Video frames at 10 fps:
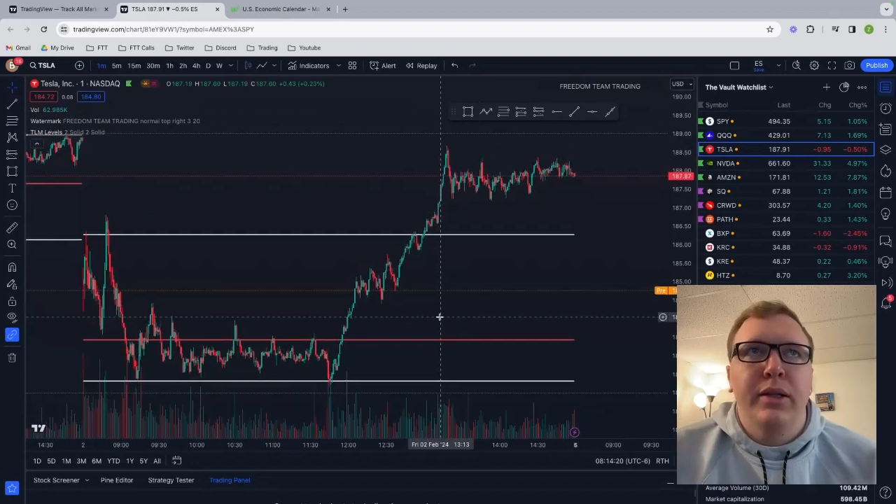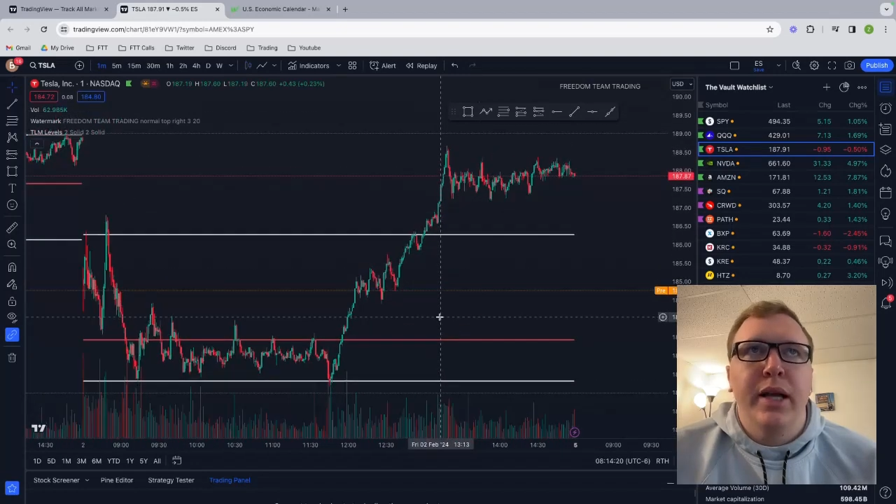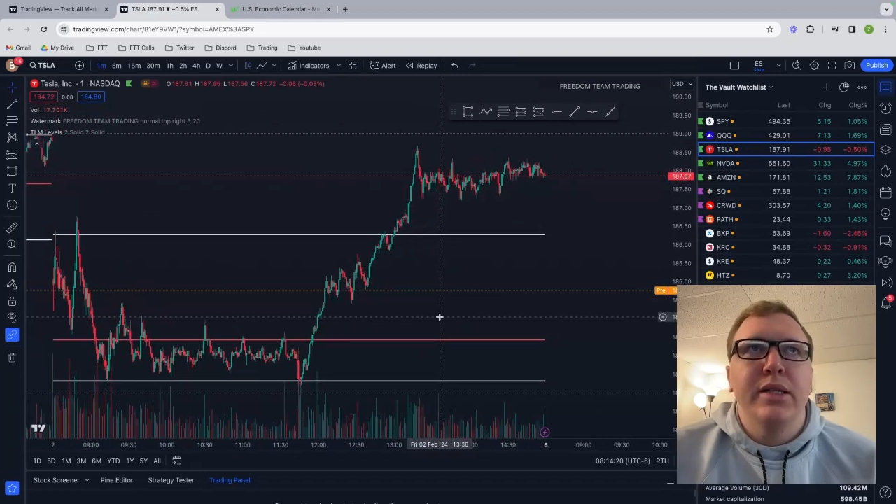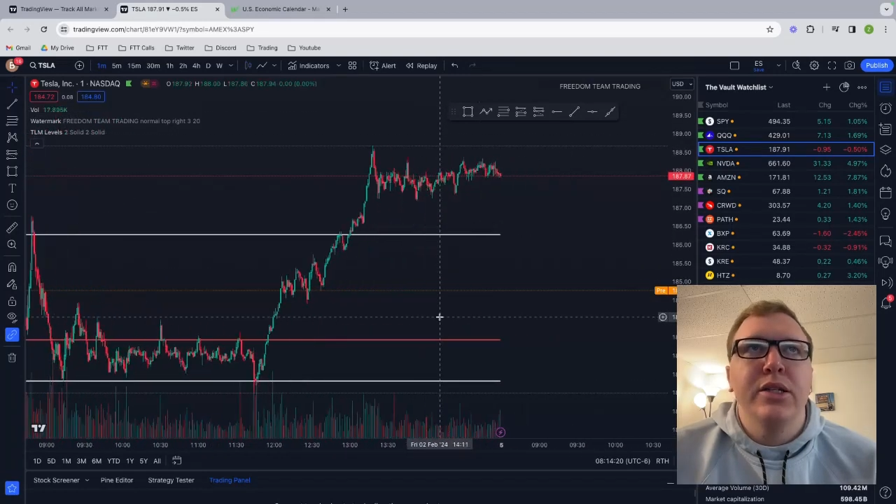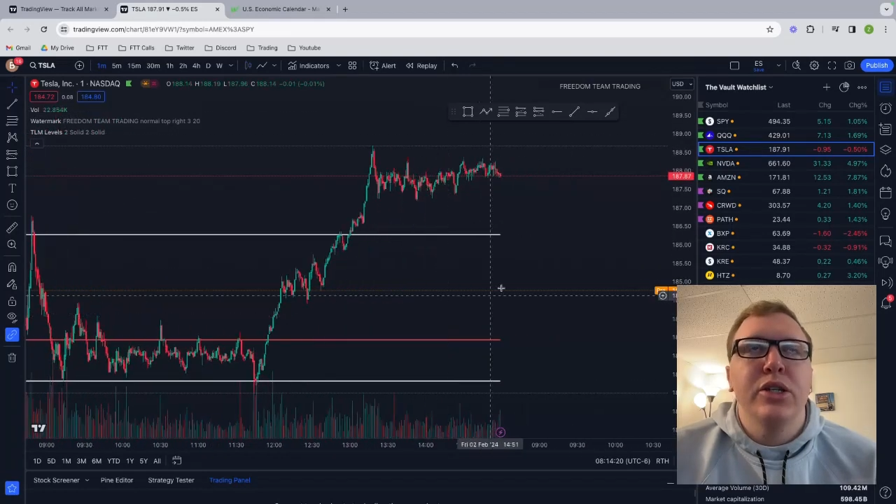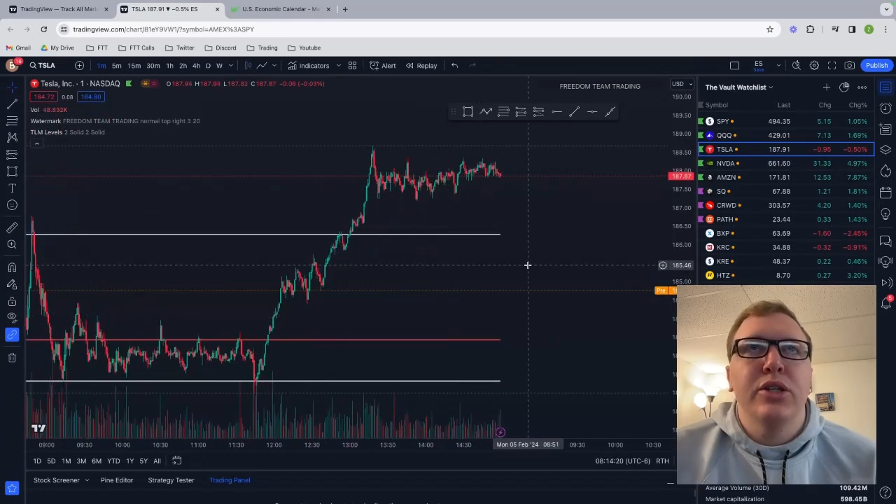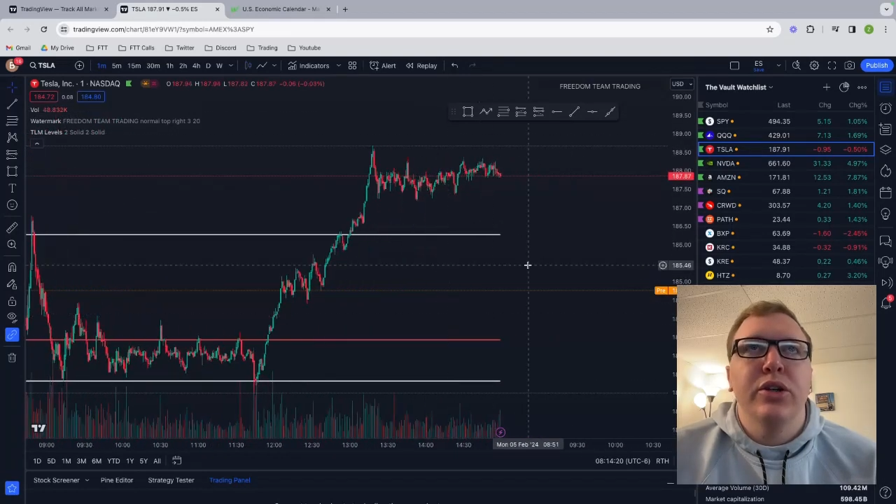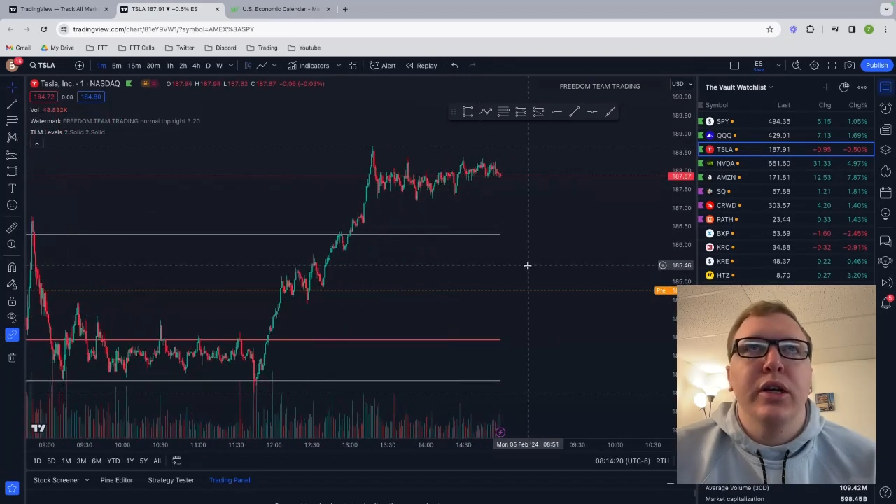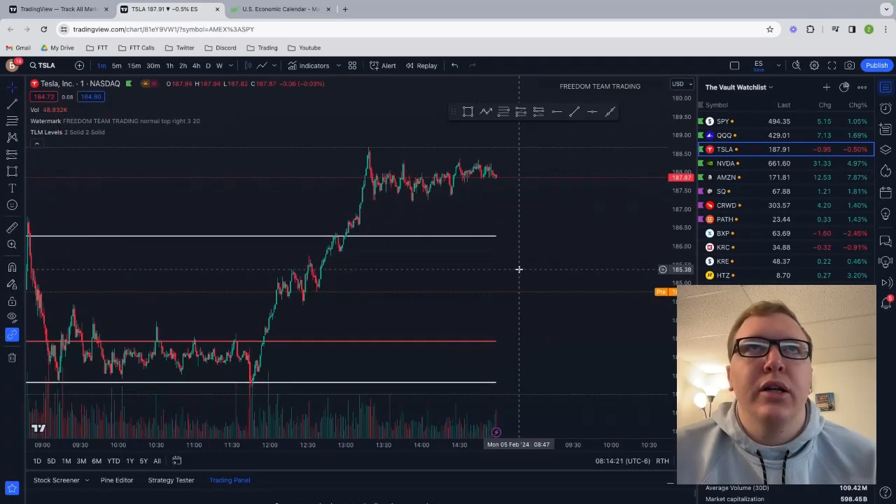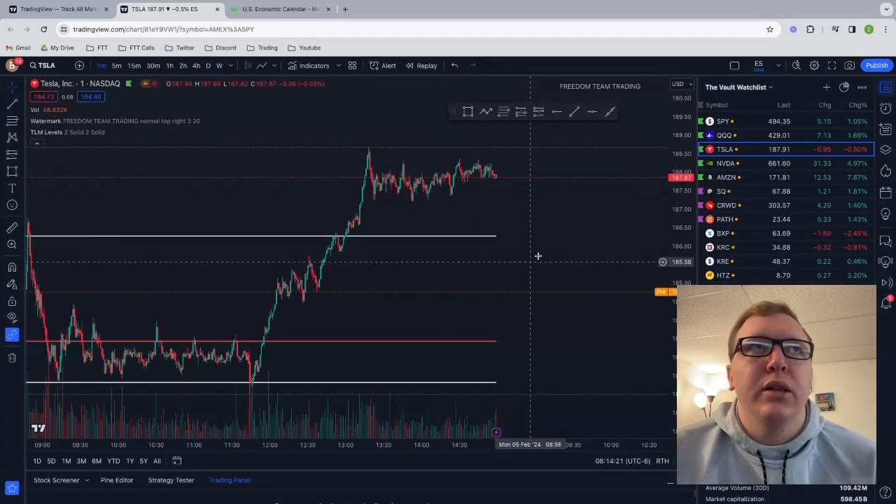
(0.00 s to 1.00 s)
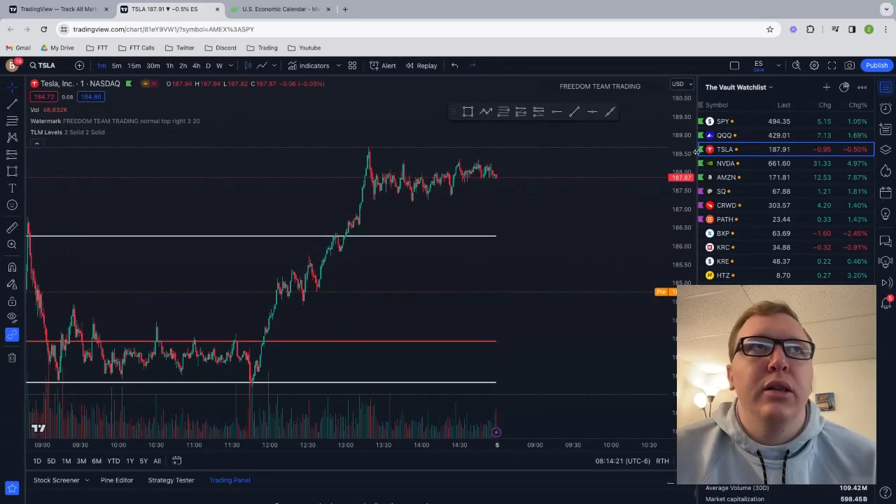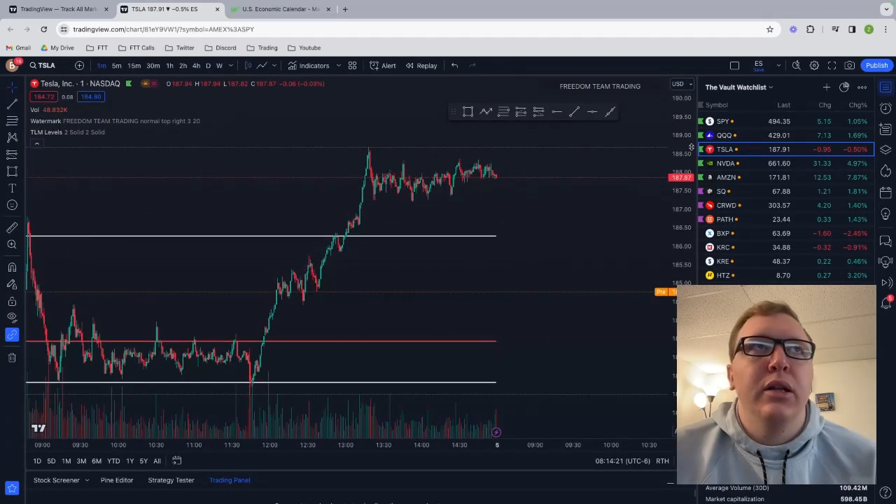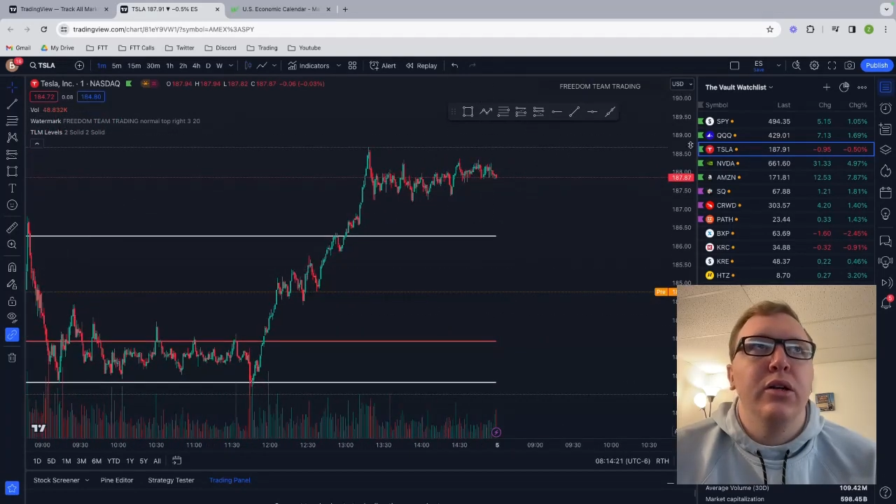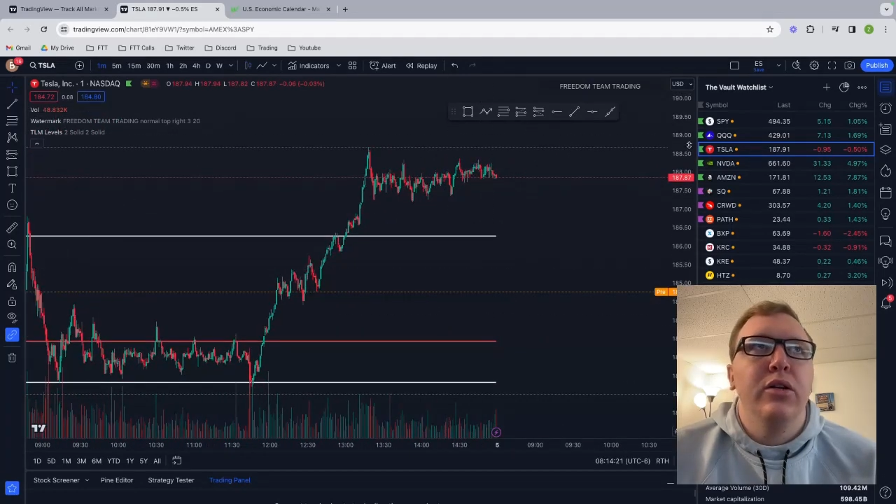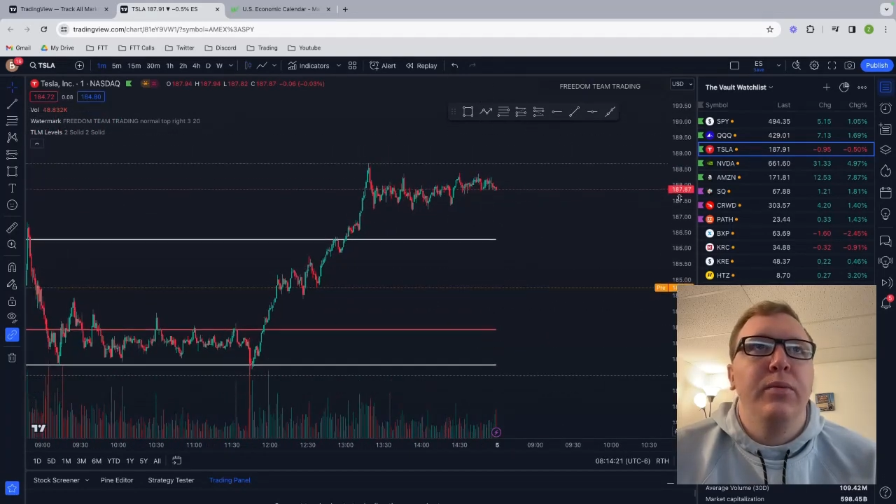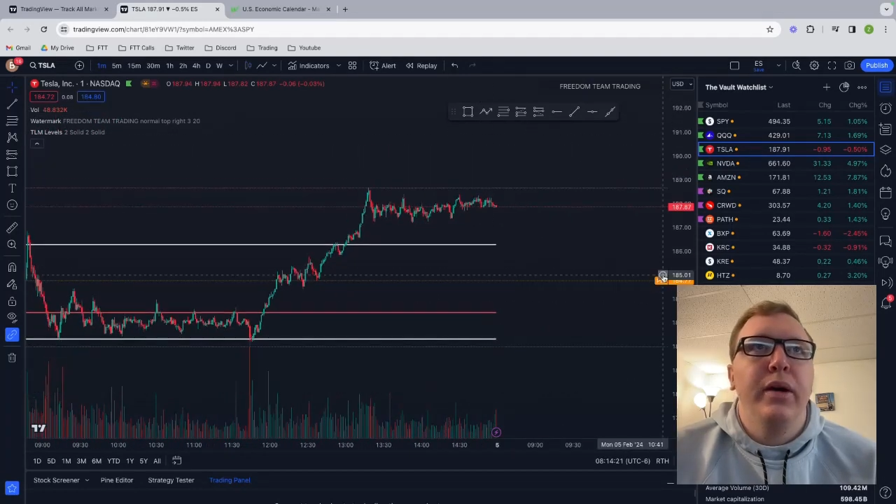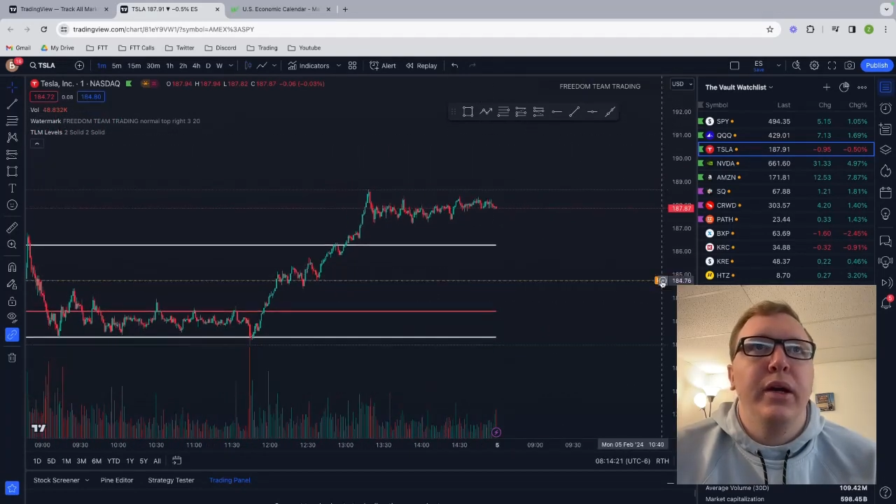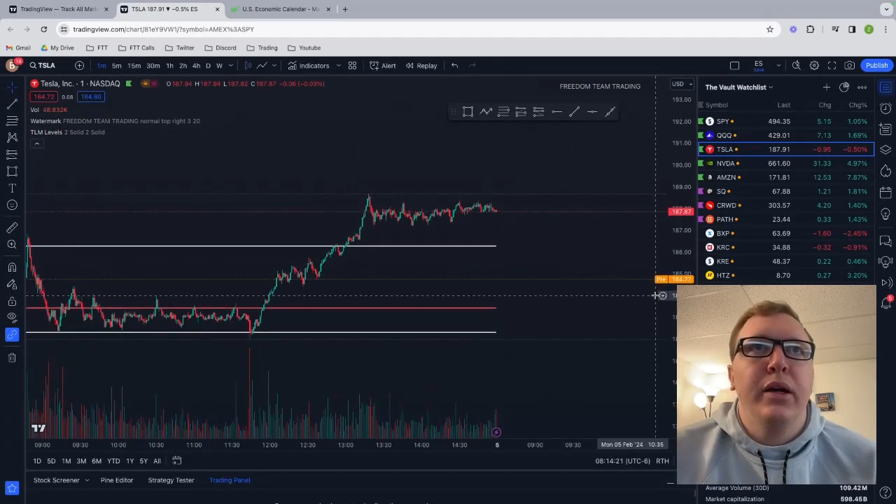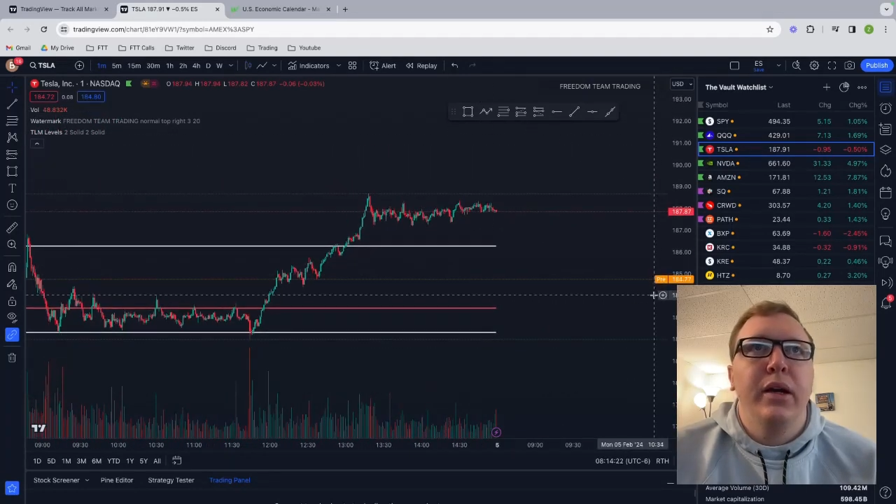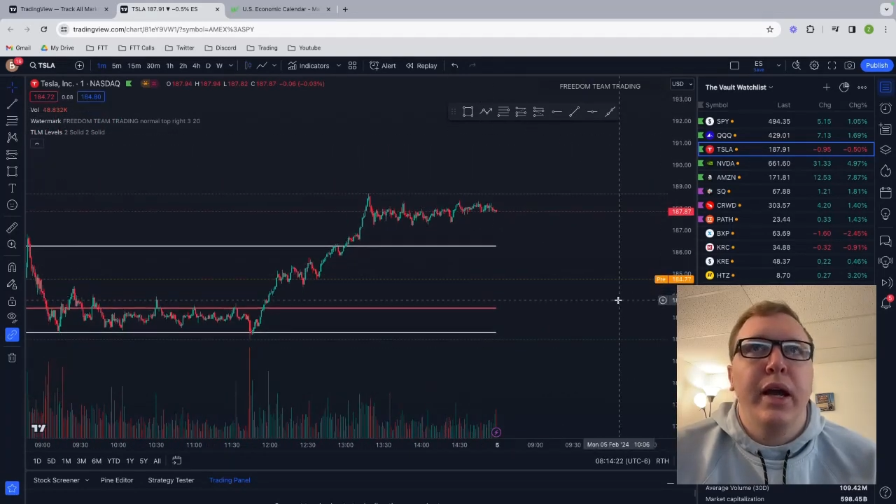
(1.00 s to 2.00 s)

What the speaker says: Tesla's just looking a little bit